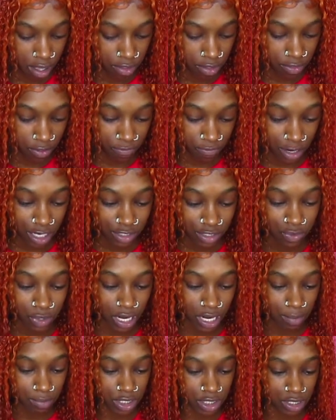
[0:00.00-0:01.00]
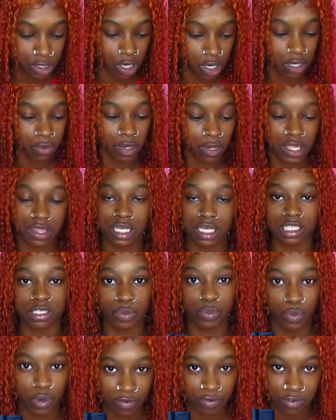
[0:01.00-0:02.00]
The first one I'm going to start with is
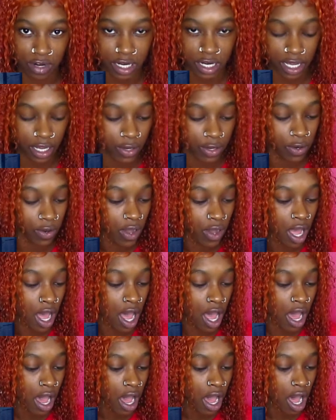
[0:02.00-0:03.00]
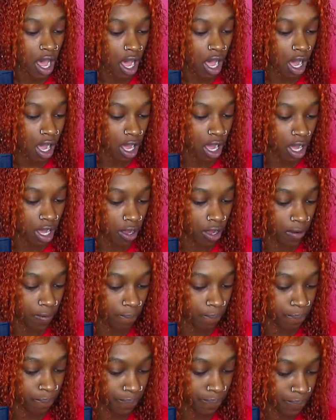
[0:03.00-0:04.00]
Riverdale.
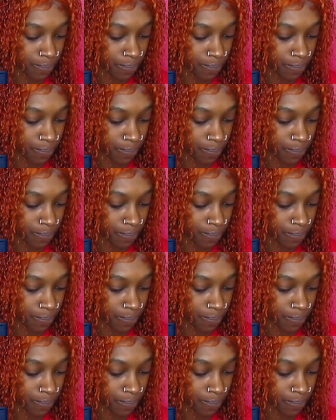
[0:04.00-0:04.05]
Um,